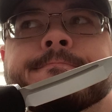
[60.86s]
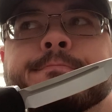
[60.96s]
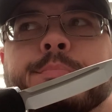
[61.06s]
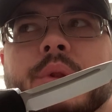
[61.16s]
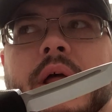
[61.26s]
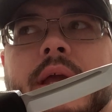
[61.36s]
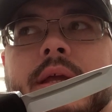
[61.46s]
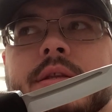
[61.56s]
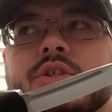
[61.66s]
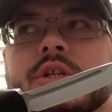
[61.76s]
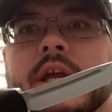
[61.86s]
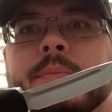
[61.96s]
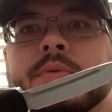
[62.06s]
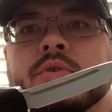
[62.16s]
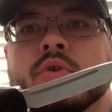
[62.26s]
blade
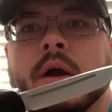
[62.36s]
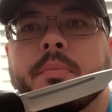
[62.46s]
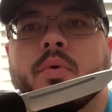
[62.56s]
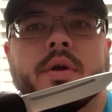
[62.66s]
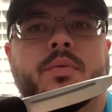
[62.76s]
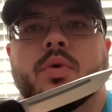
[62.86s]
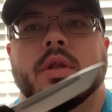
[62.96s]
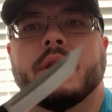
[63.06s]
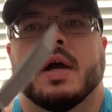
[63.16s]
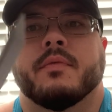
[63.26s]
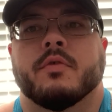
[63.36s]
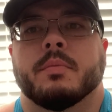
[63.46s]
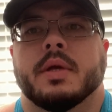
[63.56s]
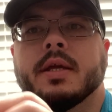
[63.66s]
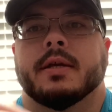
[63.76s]
shape, the drop point. Really not for
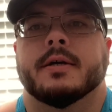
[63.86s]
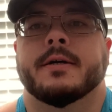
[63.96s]
me.